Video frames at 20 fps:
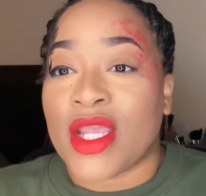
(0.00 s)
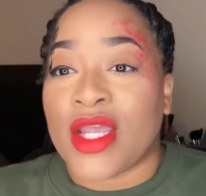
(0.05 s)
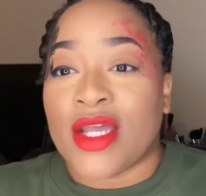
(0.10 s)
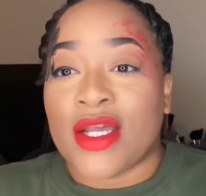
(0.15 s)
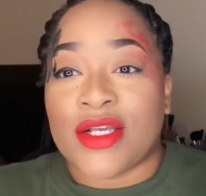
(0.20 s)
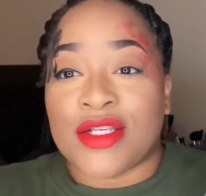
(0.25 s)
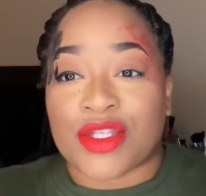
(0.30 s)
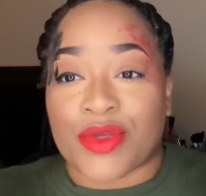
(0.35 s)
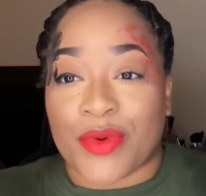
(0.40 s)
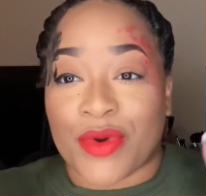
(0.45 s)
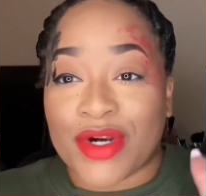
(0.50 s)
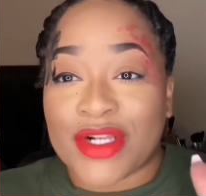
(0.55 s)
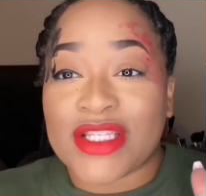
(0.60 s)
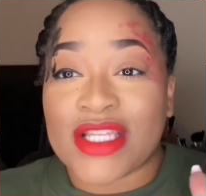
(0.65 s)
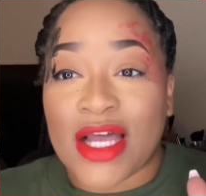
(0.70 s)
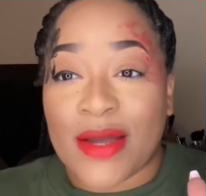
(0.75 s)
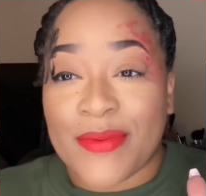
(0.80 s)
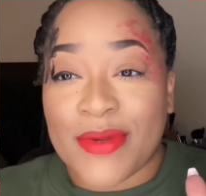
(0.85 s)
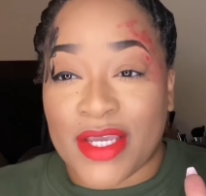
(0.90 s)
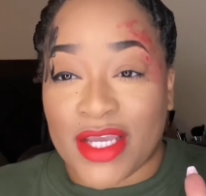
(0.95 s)
So we're gonna
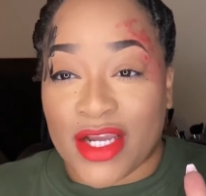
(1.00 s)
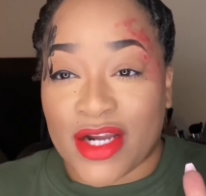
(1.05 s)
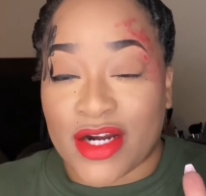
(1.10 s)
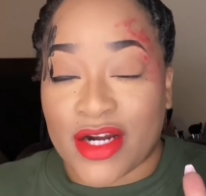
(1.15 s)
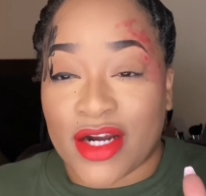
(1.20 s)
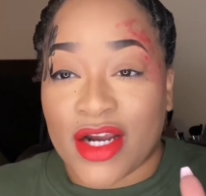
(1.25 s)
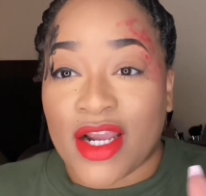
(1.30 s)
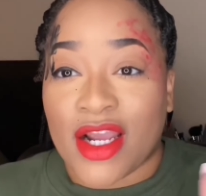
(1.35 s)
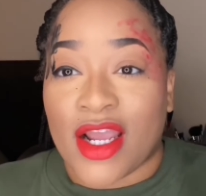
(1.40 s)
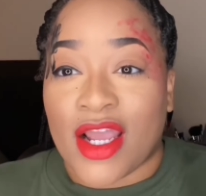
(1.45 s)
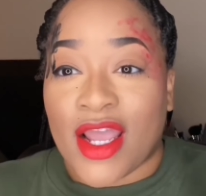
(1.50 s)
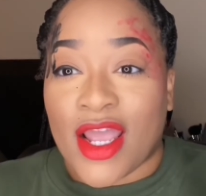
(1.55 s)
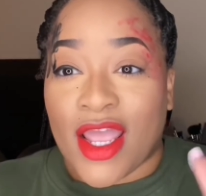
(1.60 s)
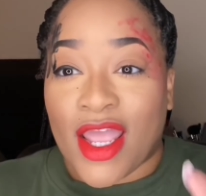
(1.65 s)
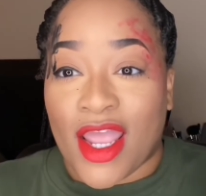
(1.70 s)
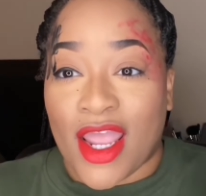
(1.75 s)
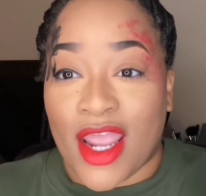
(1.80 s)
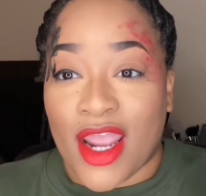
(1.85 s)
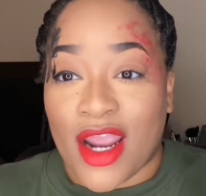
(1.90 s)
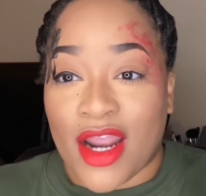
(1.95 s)
stop here,
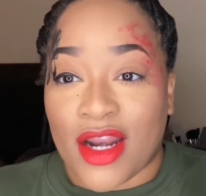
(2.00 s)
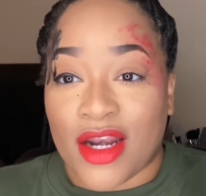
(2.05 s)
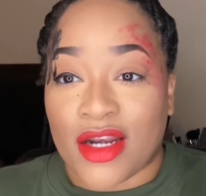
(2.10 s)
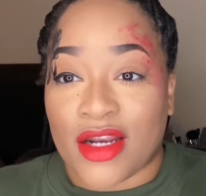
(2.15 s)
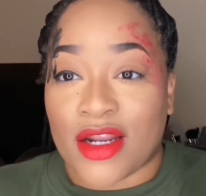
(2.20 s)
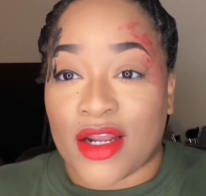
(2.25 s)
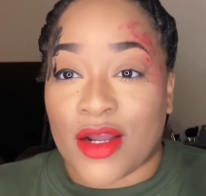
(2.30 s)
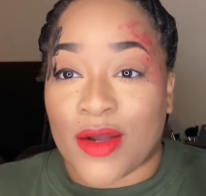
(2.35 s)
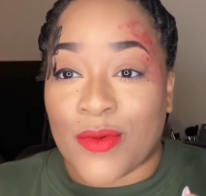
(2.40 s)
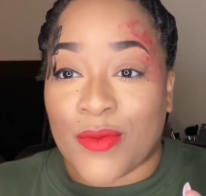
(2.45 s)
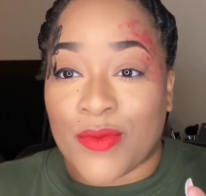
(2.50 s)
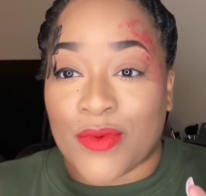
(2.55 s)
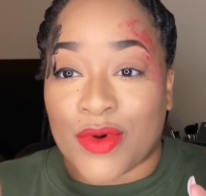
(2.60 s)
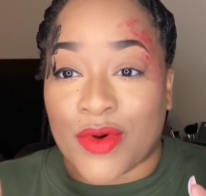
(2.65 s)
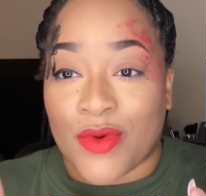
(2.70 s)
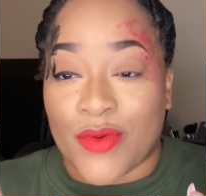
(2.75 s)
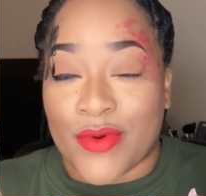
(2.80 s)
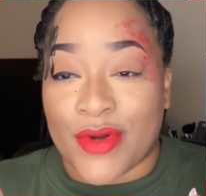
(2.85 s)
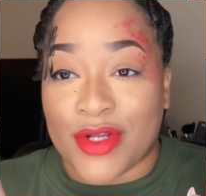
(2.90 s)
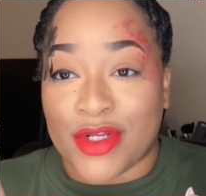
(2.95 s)
and we're
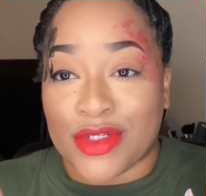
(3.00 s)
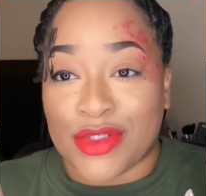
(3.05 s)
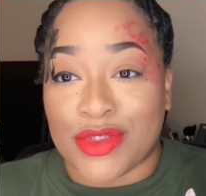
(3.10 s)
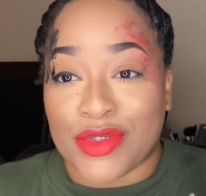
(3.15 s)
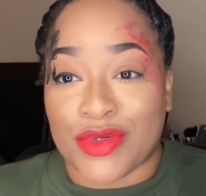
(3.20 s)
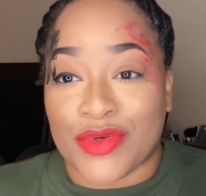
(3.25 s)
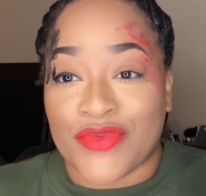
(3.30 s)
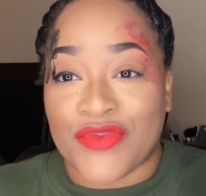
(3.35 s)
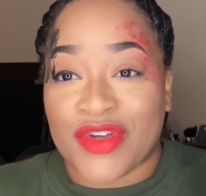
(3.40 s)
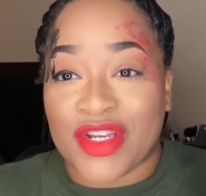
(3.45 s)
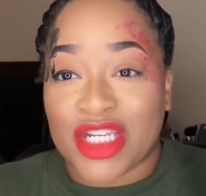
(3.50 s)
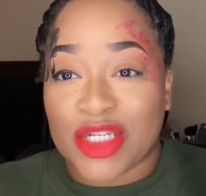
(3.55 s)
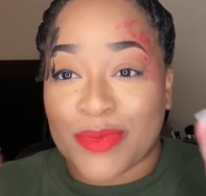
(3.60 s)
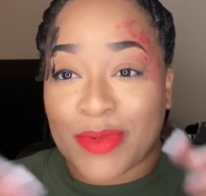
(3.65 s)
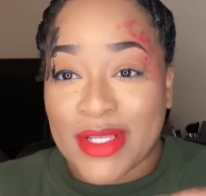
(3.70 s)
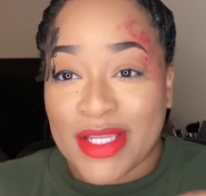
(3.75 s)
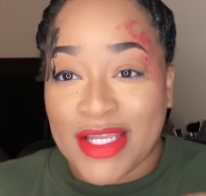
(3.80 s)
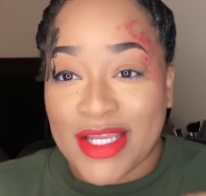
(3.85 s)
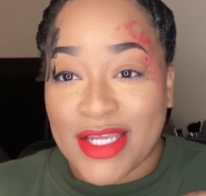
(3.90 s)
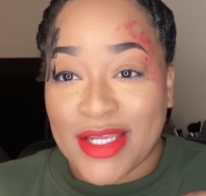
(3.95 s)
going to finish my
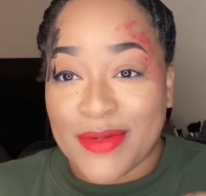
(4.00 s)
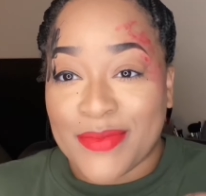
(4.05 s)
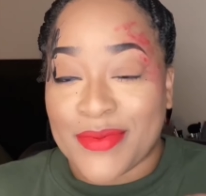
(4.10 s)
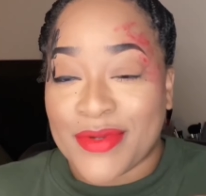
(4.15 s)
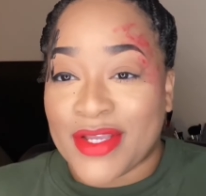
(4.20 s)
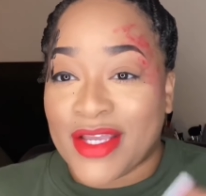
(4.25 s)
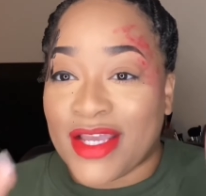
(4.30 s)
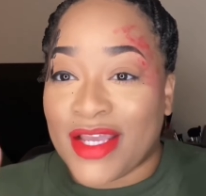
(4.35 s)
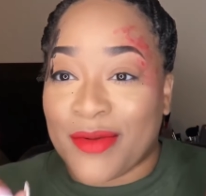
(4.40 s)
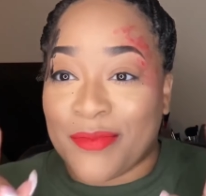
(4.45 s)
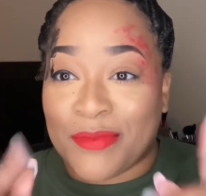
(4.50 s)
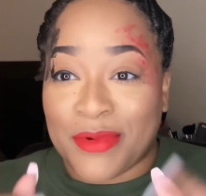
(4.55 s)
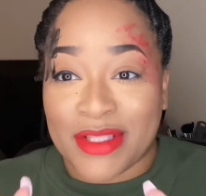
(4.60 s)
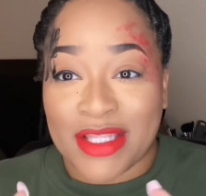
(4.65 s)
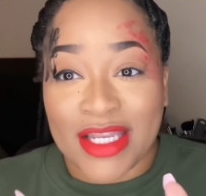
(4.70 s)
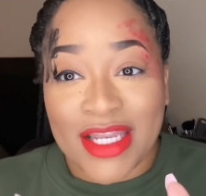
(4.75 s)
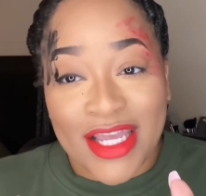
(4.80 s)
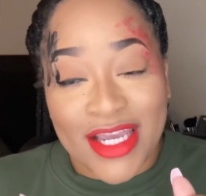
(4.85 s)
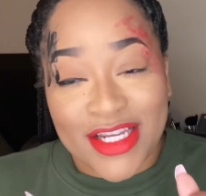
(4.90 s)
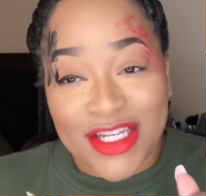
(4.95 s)
lip, put the
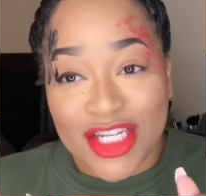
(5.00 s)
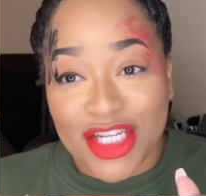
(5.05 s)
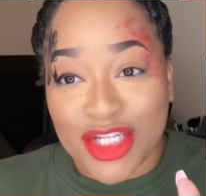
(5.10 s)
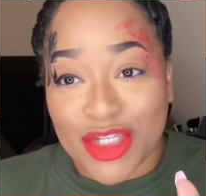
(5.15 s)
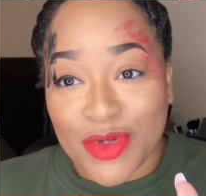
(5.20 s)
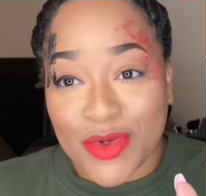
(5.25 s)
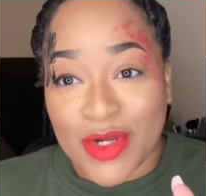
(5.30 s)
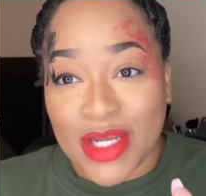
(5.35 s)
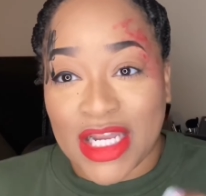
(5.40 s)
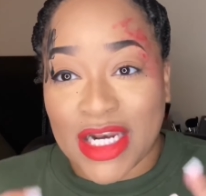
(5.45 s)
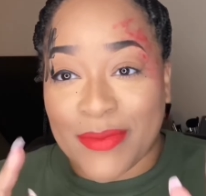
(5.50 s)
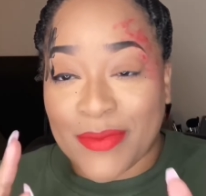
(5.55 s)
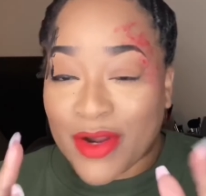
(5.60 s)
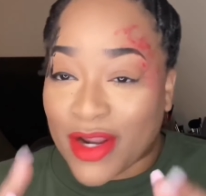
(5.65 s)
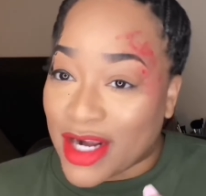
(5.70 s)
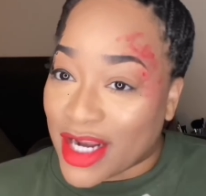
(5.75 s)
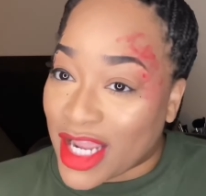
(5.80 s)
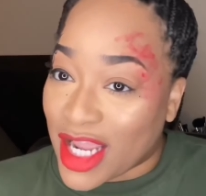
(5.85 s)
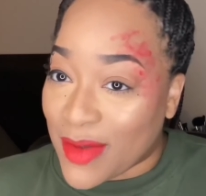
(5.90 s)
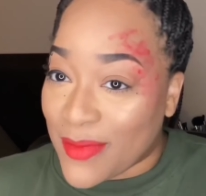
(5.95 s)
lashes on, and I'm
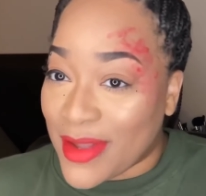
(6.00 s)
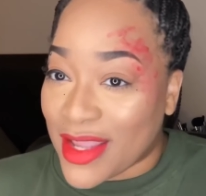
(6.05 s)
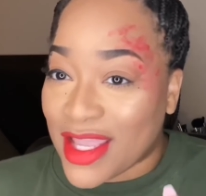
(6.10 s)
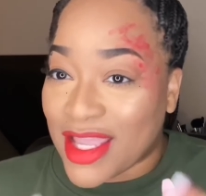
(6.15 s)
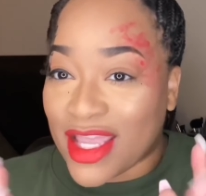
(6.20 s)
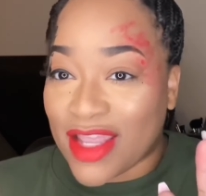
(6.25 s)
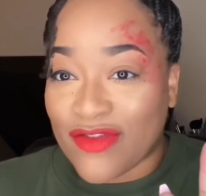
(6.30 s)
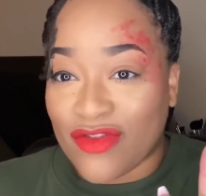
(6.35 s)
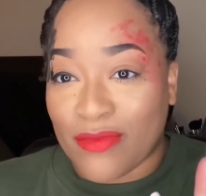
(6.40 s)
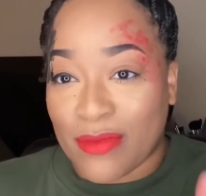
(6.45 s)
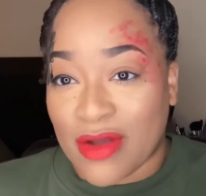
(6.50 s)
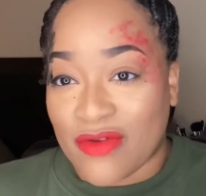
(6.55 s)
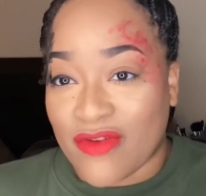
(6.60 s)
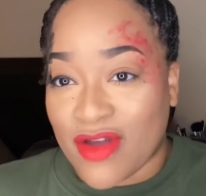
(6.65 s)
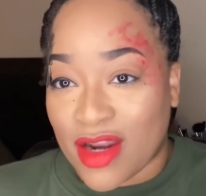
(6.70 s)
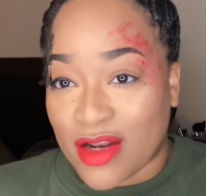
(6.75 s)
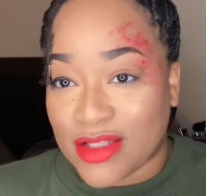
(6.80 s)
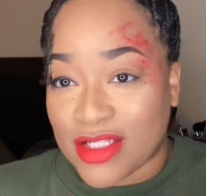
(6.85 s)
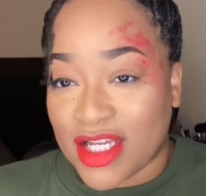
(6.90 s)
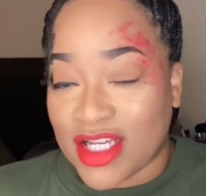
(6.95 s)
gonna come back and give you my
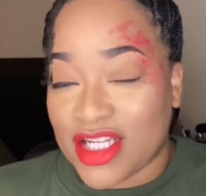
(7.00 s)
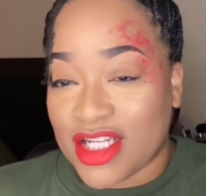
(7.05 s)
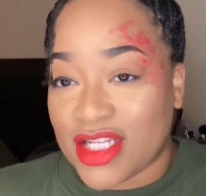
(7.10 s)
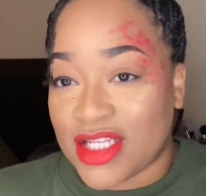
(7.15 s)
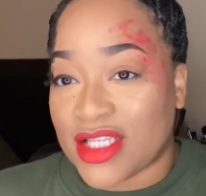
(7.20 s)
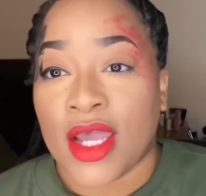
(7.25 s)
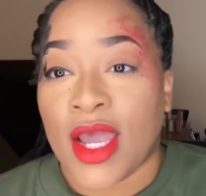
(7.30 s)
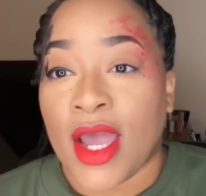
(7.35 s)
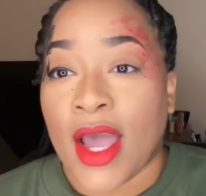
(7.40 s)
final touches.